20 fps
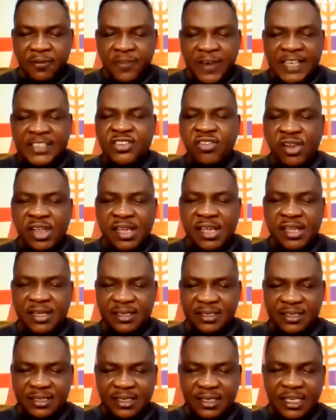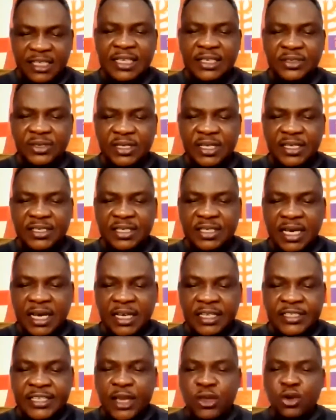Verse 3, listen to this.
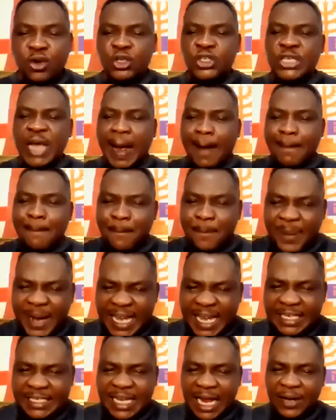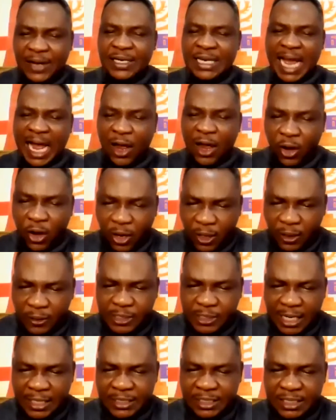It says, You shall break down their
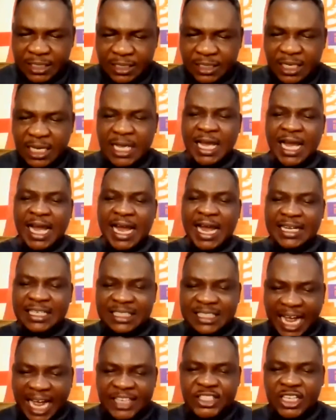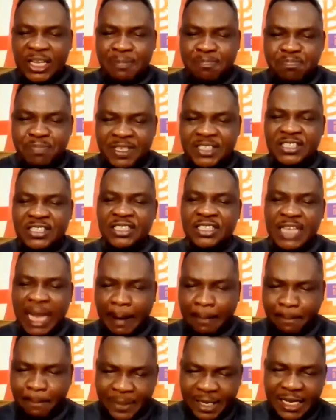altars and dash in pieces
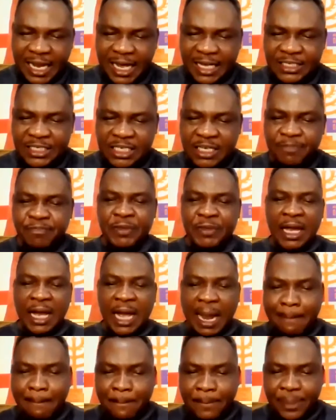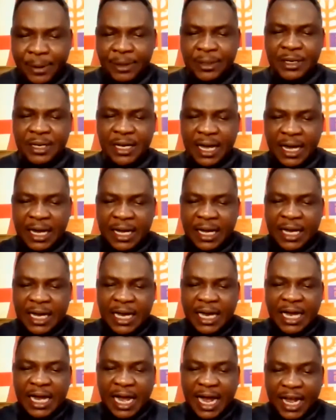their pillars and burn their
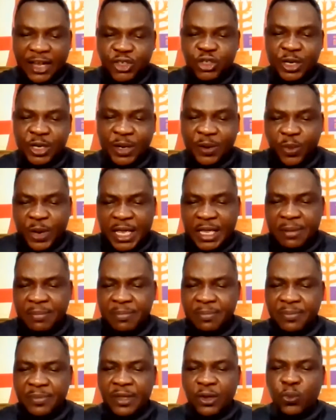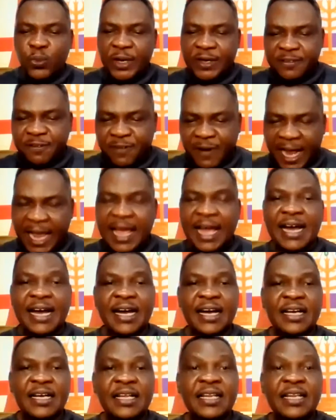asherim with fire.